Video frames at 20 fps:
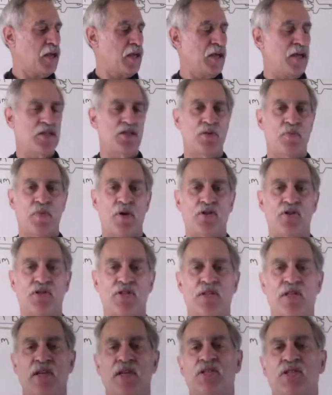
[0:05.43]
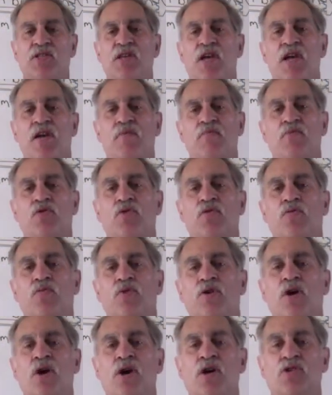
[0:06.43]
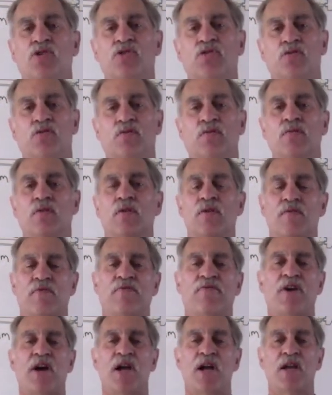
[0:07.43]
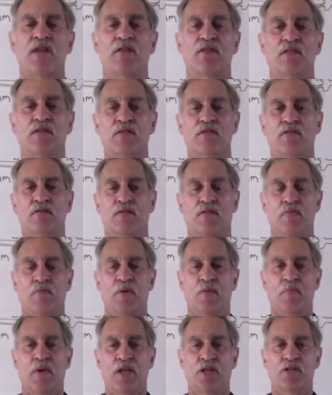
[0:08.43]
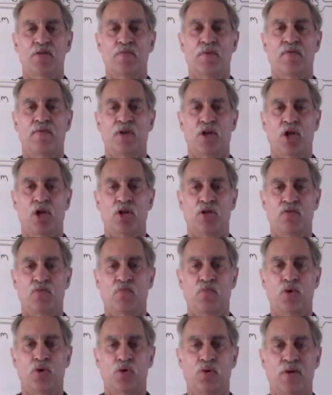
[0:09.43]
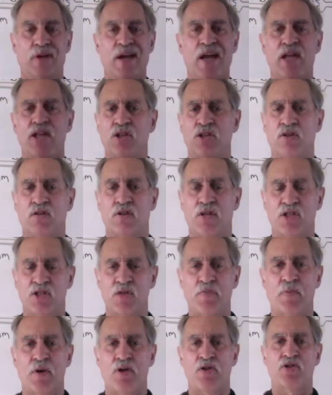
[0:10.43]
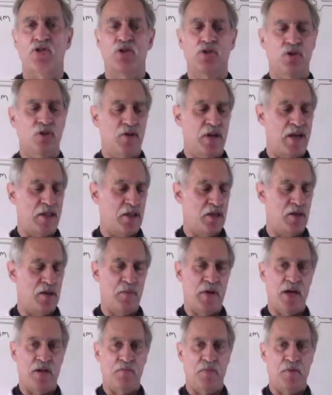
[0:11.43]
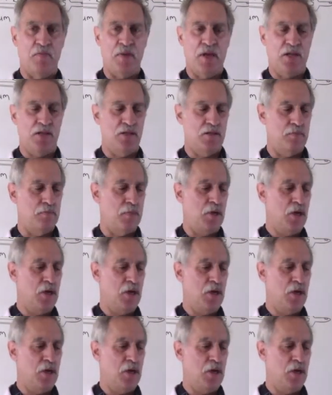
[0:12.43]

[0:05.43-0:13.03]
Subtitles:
Let's suppose in the exam you were asked to find the momentum of a golf ball. And let's suppose you knew nothing about momentum.